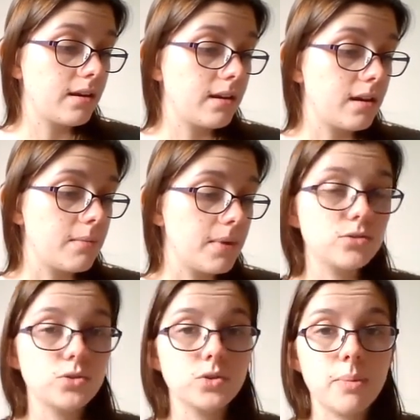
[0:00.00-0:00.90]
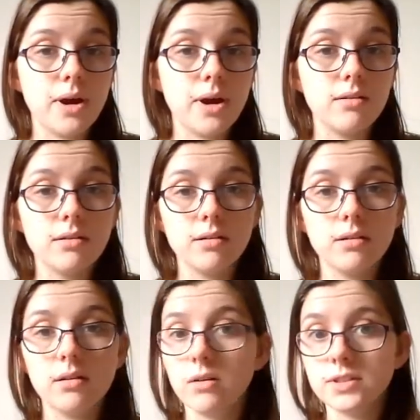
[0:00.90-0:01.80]
I'll talk about
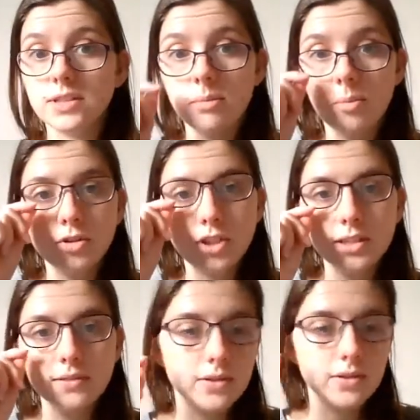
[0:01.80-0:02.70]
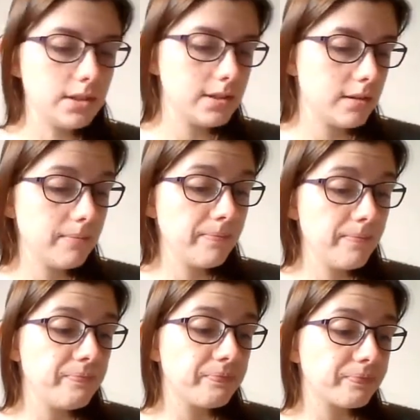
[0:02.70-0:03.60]
obviously my projects first.
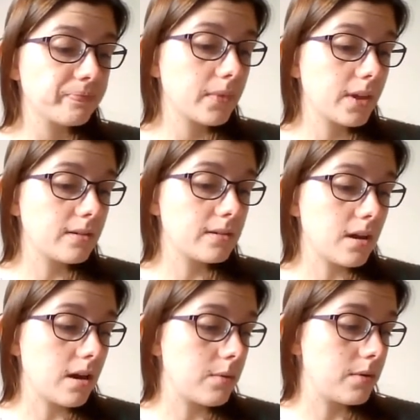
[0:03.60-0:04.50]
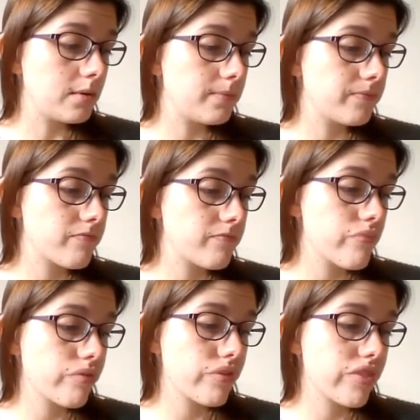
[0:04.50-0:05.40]
So,
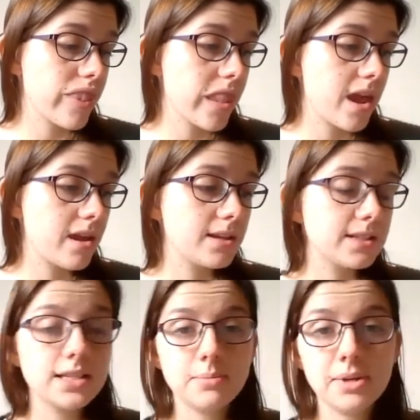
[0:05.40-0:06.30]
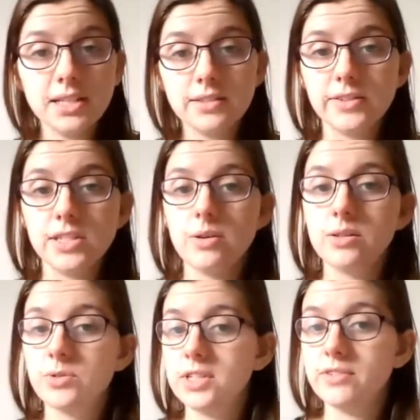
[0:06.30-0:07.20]
since my last video on
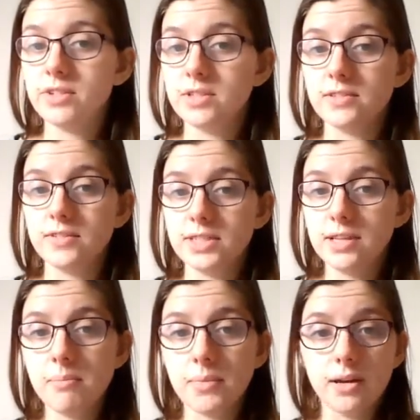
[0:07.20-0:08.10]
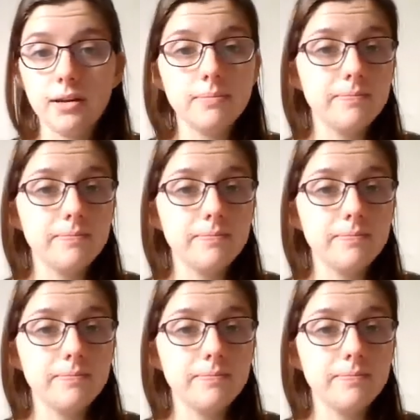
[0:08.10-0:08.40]
the 21st of December,